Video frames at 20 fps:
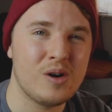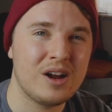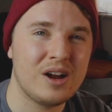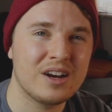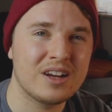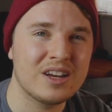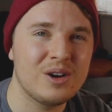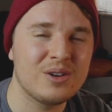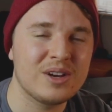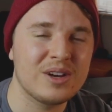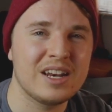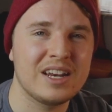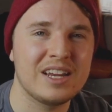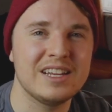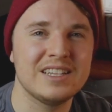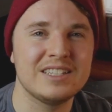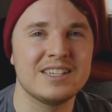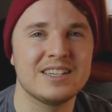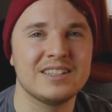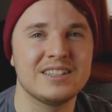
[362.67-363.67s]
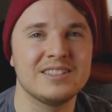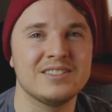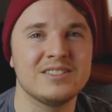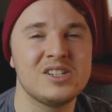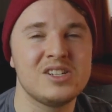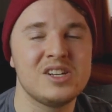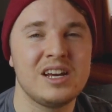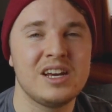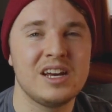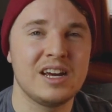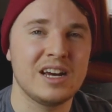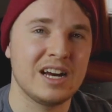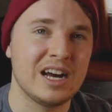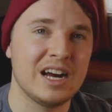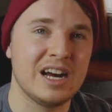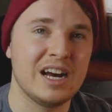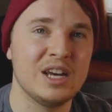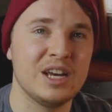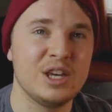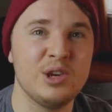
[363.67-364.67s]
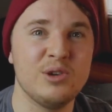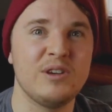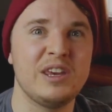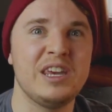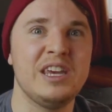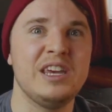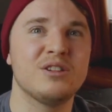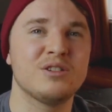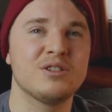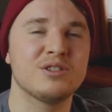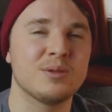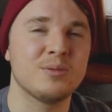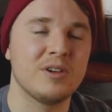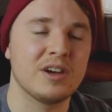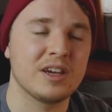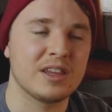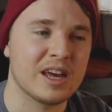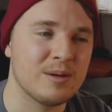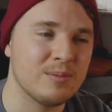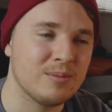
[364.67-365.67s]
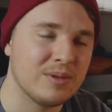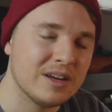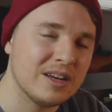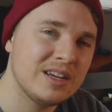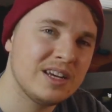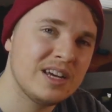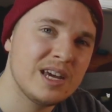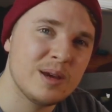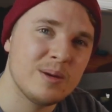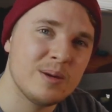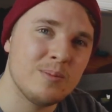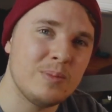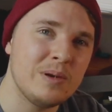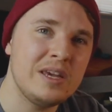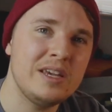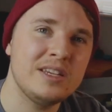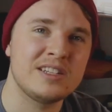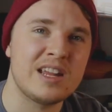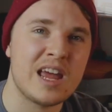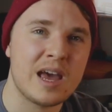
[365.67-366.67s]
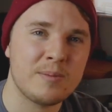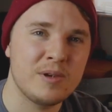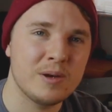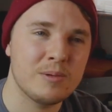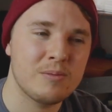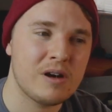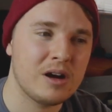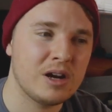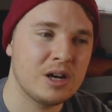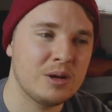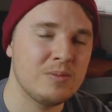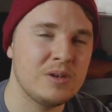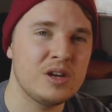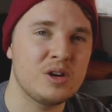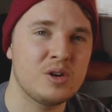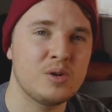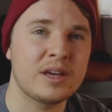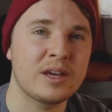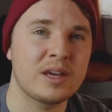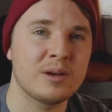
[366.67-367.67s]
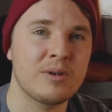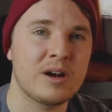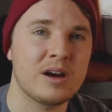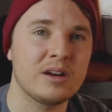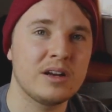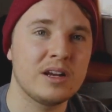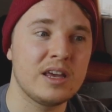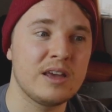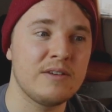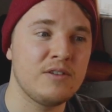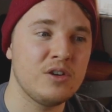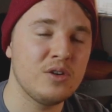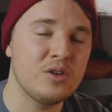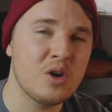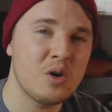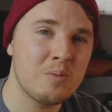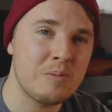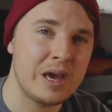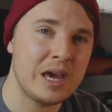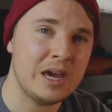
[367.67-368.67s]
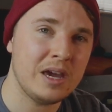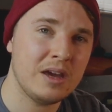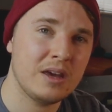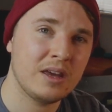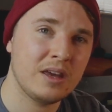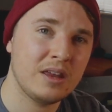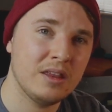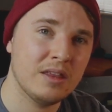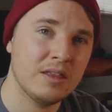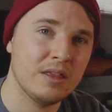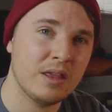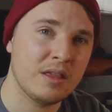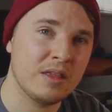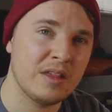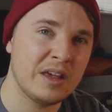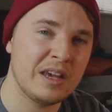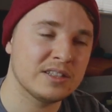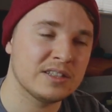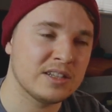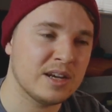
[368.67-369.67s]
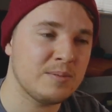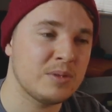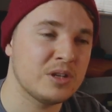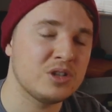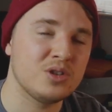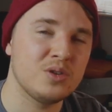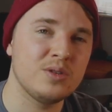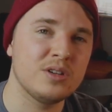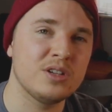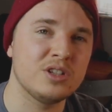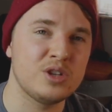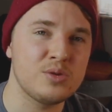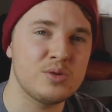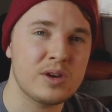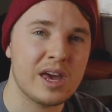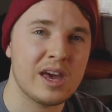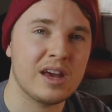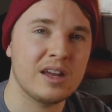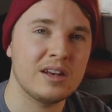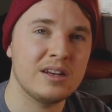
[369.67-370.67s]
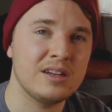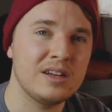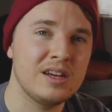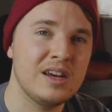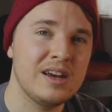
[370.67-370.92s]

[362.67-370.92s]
to go get it until you've eaten or something like that, but be snappy about it, be quick about it. If you go pick the things up as soon as you can,